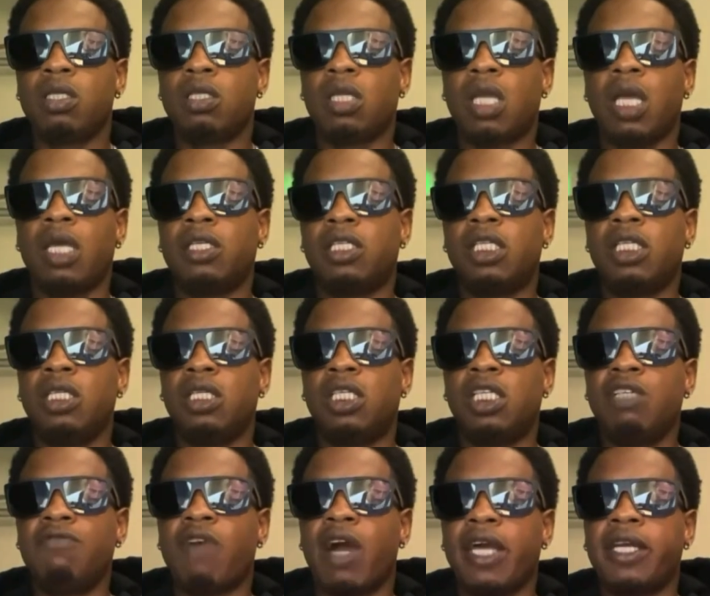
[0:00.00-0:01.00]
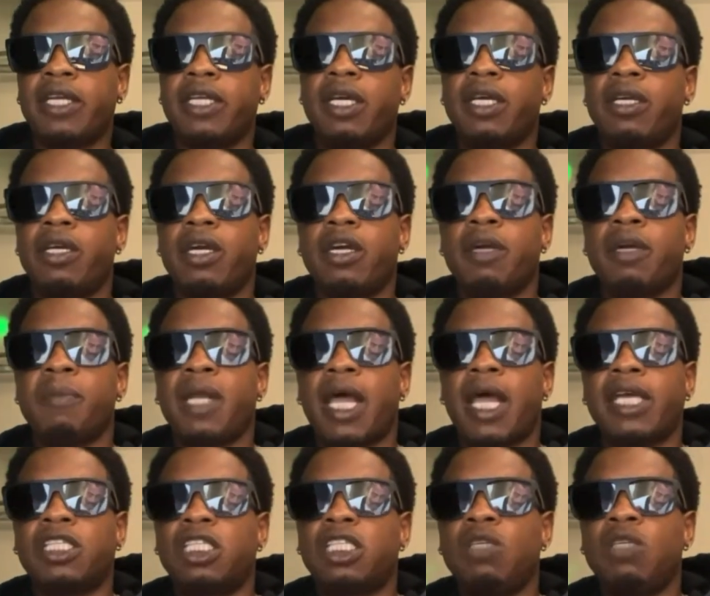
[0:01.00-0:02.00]
They, she she right there, you hear me?
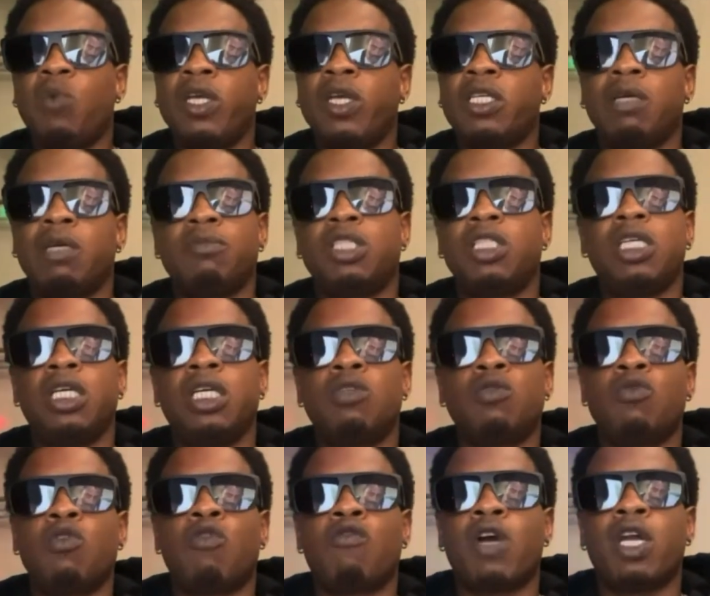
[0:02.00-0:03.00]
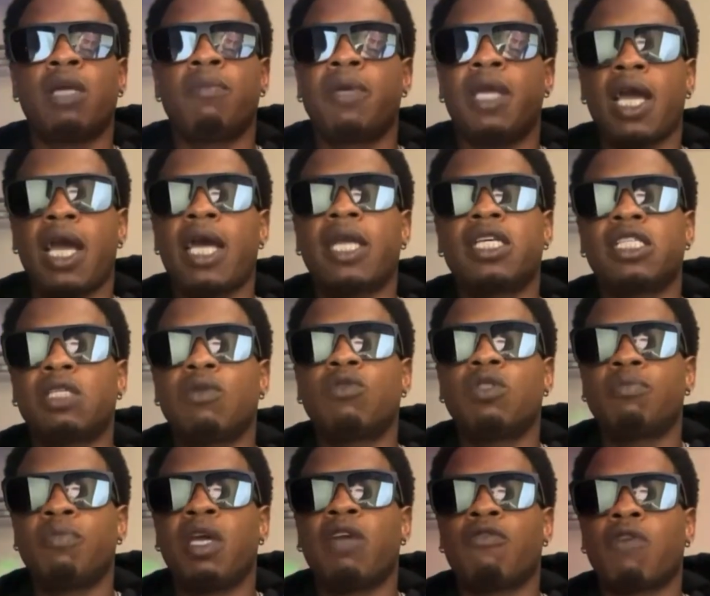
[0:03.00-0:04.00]
Like she with them. She ain't do no running behind us. It
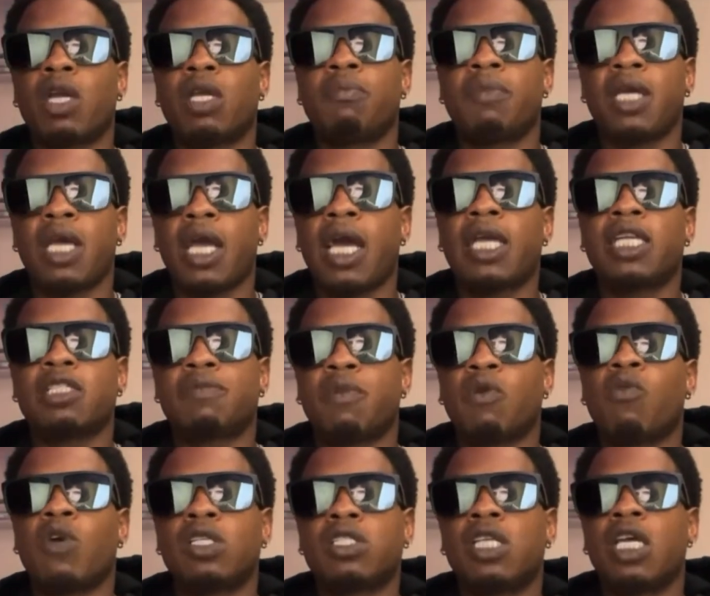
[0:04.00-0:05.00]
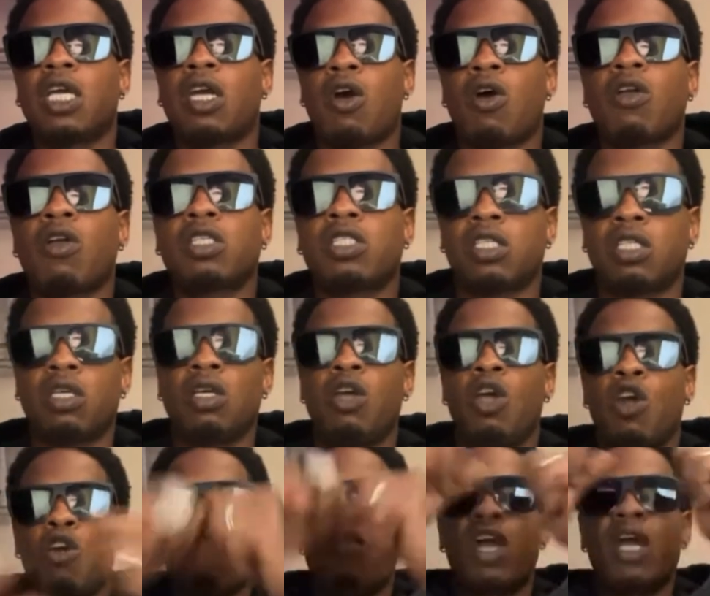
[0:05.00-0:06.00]
was men running behind us. But once they caught us and
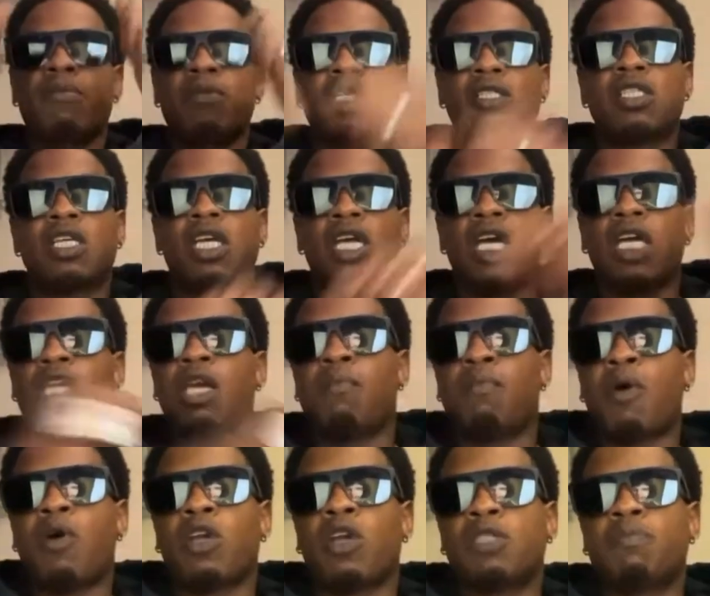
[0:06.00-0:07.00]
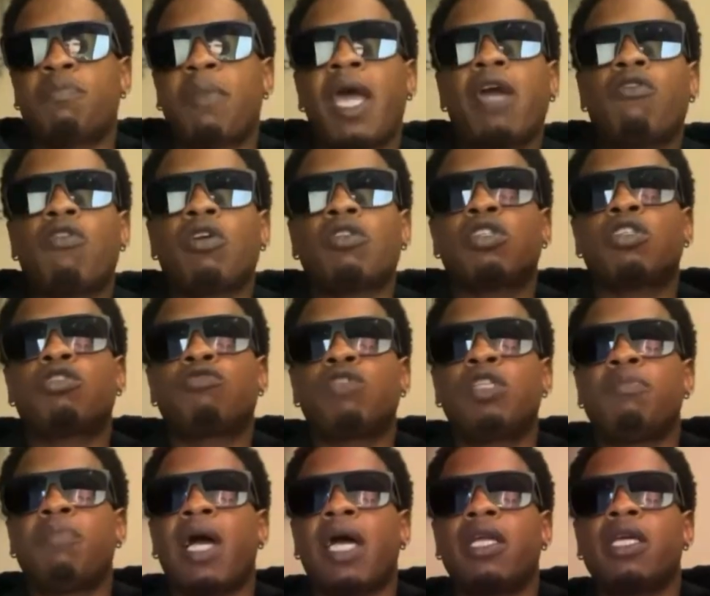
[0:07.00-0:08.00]
rammed us together and brought us back across the
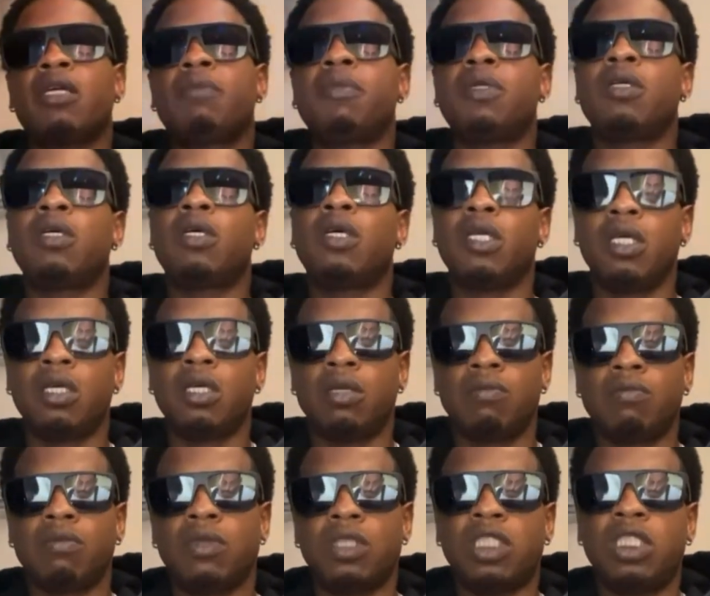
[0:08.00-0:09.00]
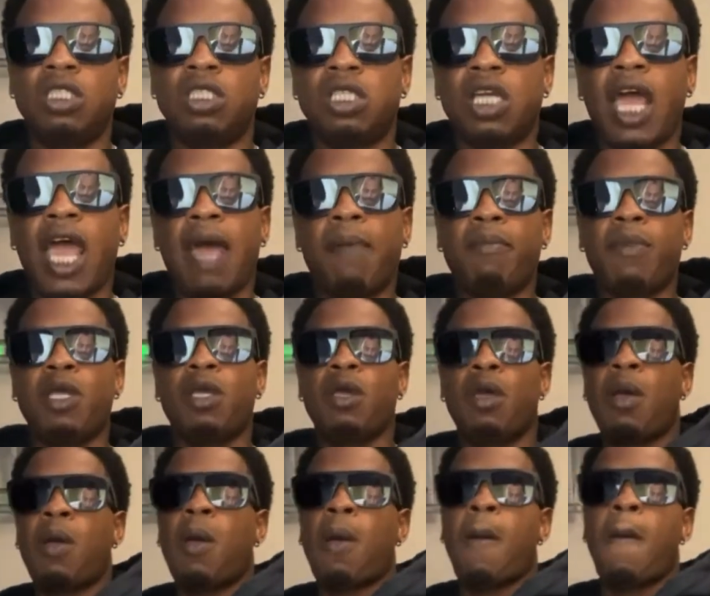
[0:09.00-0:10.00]
street by them, she slapped me.
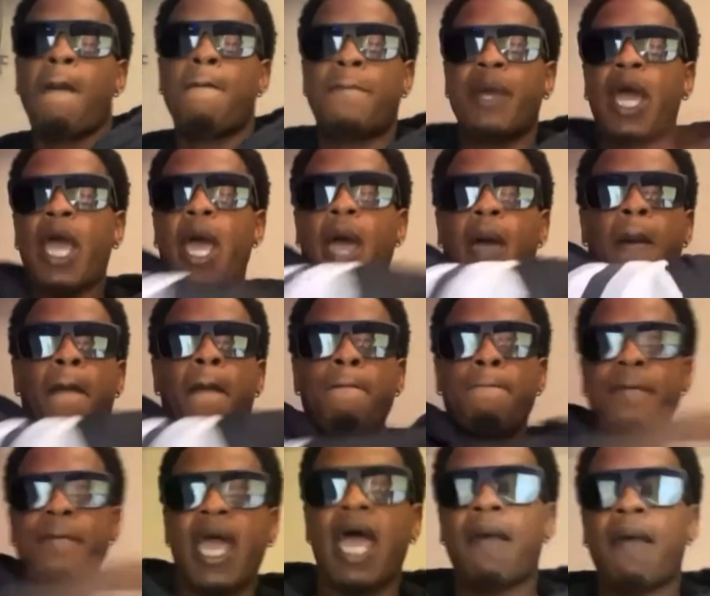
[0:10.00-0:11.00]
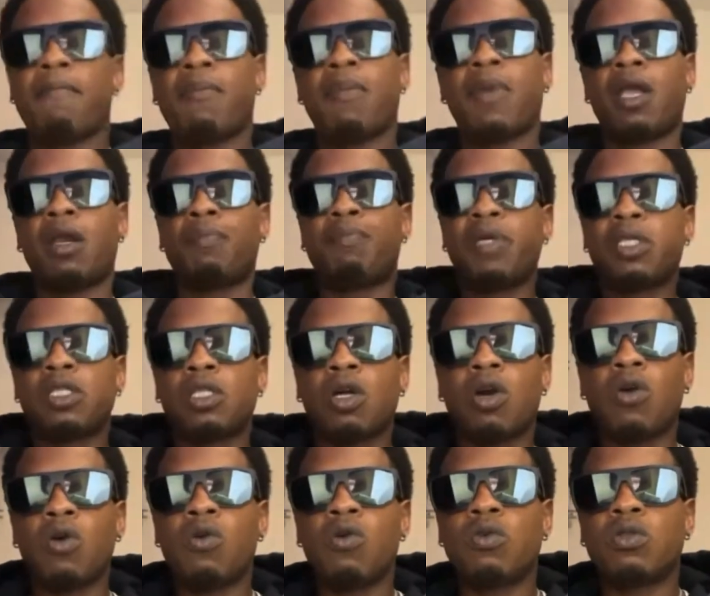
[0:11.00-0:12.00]
Bam, bam. And the picture
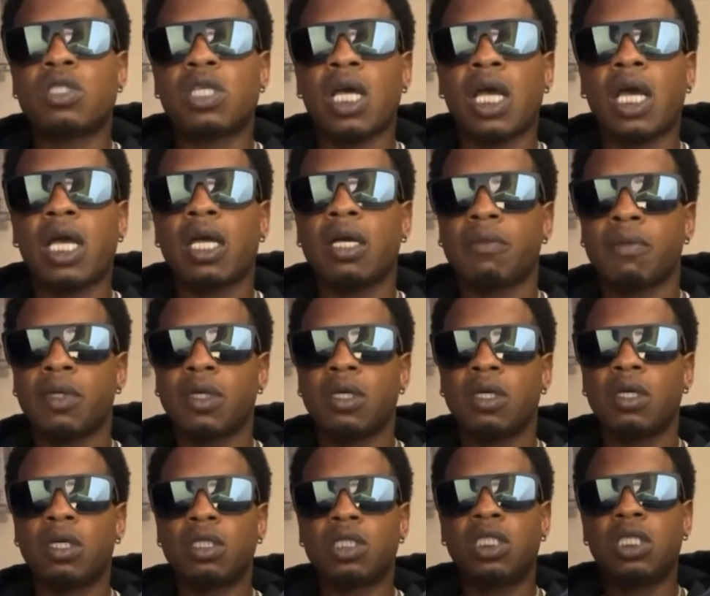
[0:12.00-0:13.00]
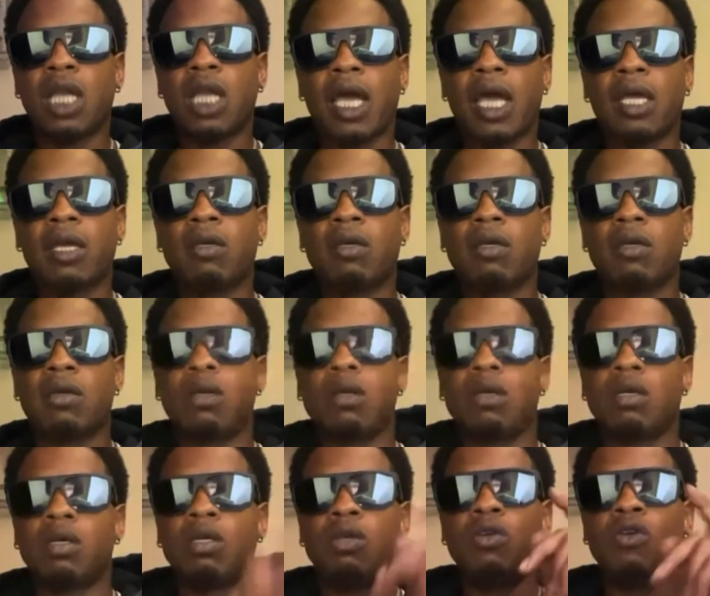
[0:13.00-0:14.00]
the whole time, she like,
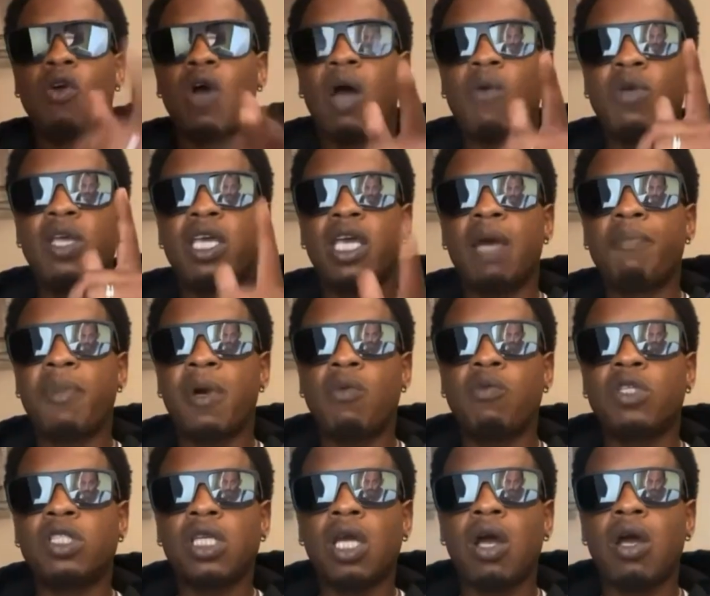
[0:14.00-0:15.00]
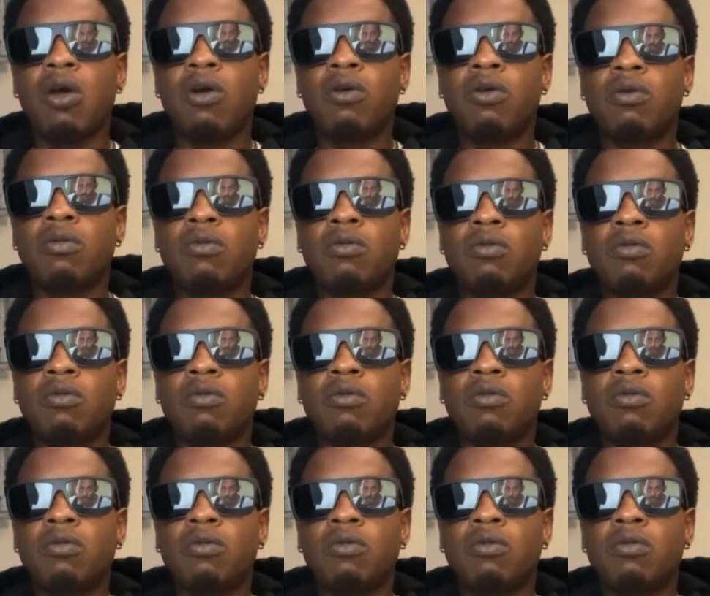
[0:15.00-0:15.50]
you know how we kept up with y'all?